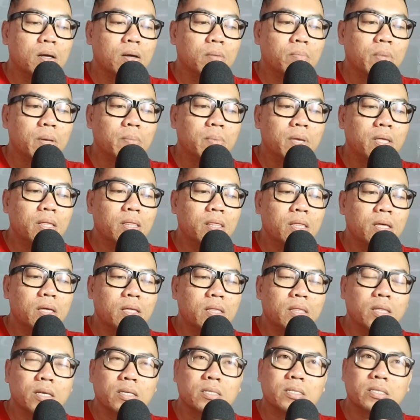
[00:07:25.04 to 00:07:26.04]
maybe
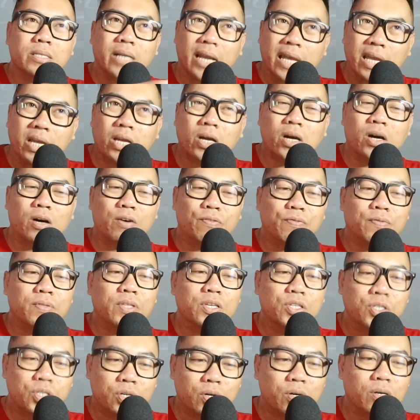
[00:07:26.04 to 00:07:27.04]
the strength of
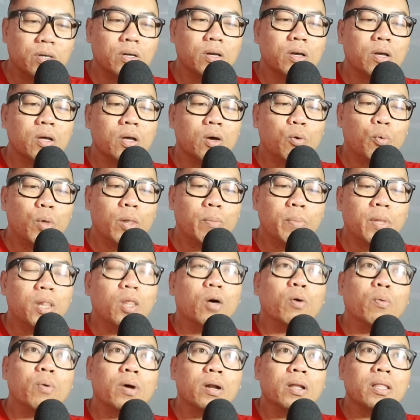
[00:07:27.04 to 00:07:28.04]
the joke will be
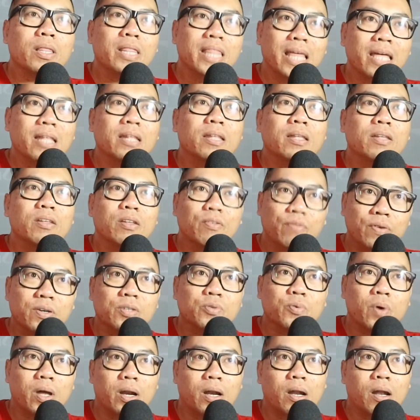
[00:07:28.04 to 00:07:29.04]
lower than the
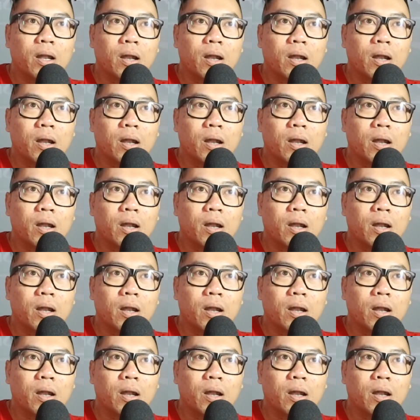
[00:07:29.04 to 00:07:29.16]
first one.